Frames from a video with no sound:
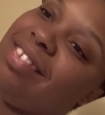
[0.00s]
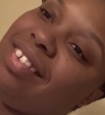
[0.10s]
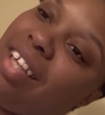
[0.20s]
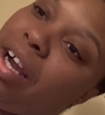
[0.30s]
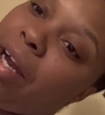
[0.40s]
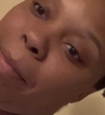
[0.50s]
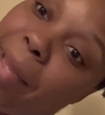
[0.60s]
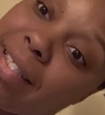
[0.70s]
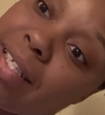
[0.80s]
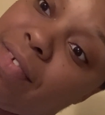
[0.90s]
All right,
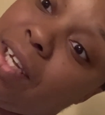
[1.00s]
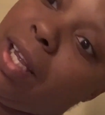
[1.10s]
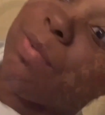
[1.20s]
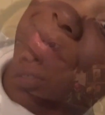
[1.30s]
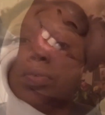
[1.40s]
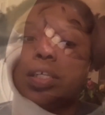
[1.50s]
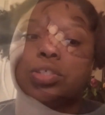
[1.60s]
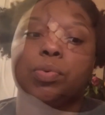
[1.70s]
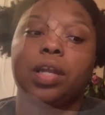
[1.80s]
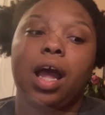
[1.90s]
back to the video.
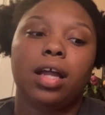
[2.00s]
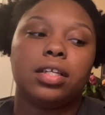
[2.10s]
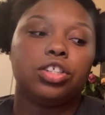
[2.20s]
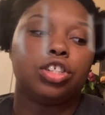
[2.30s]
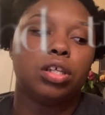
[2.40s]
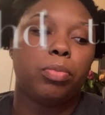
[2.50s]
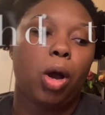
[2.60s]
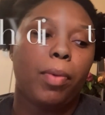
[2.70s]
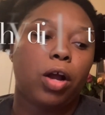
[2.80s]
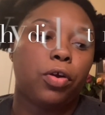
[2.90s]
Because when I initially
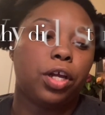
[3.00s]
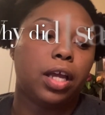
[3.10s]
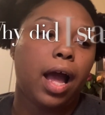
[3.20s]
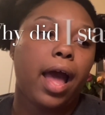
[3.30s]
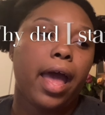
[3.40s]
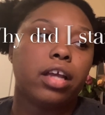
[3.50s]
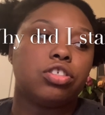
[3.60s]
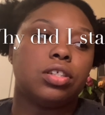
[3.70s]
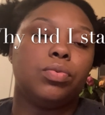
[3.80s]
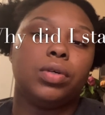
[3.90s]
bought my Cricut, I
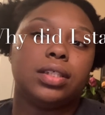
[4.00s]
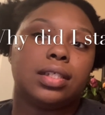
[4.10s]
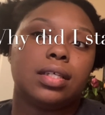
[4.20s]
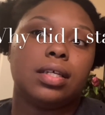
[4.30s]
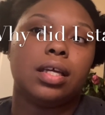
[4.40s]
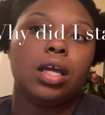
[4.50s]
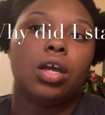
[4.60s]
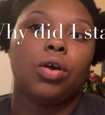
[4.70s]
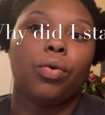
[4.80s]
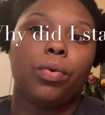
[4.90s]
actually wasn't
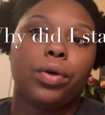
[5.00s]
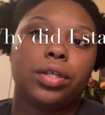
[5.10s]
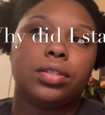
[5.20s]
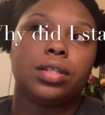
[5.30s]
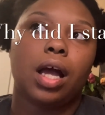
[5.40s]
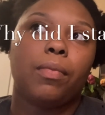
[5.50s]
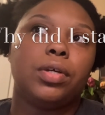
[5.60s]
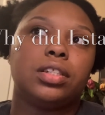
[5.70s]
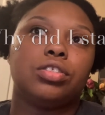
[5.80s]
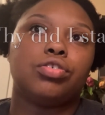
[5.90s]

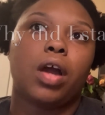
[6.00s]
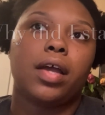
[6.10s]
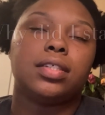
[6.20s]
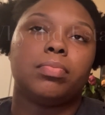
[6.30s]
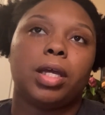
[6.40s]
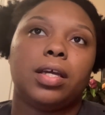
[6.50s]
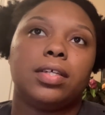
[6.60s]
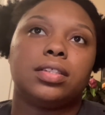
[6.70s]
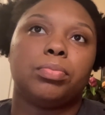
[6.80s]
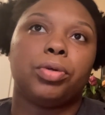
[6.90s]
trying to make
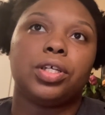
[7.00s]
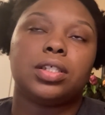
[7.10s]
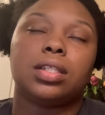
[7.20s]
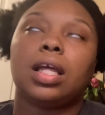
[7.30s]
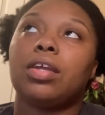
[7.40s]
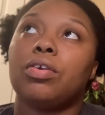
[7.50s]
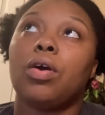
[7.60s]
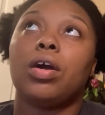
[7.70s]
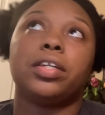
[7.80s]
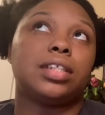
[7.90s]
custom prints and thank you
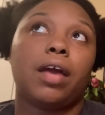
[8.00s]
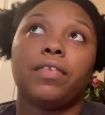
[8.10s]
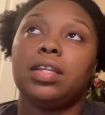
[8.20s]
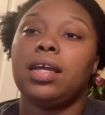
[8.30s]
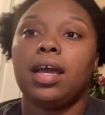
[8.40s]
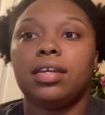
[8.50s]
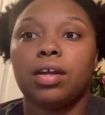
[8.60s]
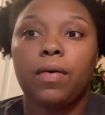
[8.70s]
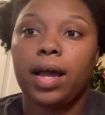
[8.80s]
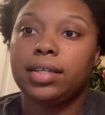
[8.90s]
cards. I really had
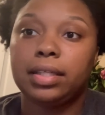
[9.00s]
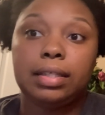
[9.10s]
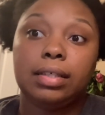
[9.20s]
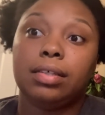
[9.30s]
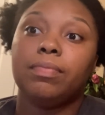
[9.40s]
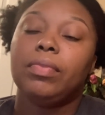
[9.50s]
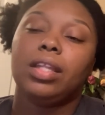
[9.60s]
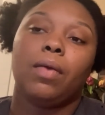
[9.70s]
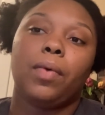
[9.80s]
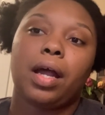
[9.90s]
no idea
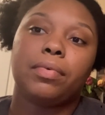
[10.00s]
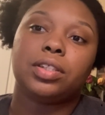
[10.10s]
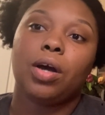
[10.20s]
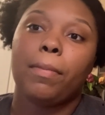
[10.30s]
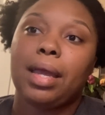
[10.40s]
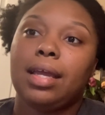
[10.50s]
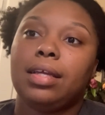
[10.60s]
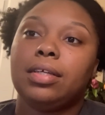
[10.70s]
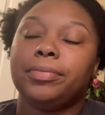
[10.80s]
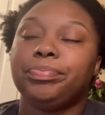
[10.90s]
what I was going to make.